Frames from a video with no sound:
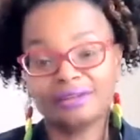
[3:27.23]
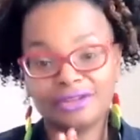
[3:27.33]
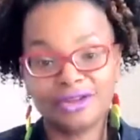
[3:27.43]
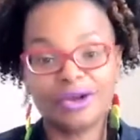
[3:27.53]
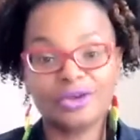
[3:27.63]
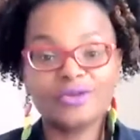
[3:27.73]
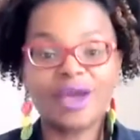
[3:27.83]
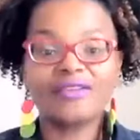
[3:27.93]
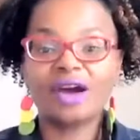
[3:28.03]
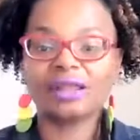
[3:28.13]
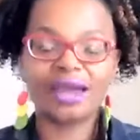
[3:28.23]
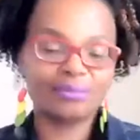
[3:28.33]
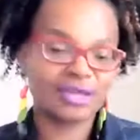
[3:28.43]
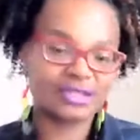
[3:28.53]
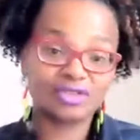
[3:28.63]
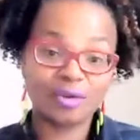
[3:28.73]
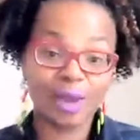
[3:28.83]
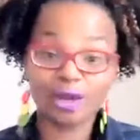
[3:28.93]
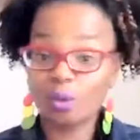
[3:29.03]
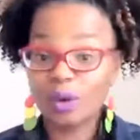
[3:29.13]
You have an online business, no
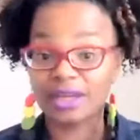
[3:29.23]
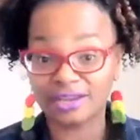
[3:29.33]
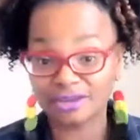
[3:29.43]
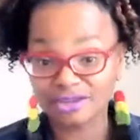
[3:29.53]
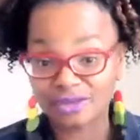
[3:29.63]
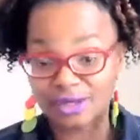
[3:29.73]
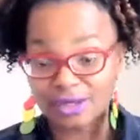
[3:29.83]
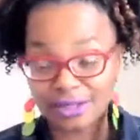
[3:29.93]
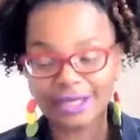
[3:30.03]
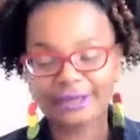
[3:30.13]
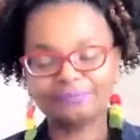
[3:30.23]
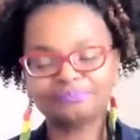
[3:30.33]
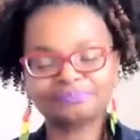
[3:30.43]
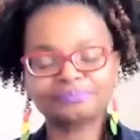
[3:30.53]
matter what industry you're in,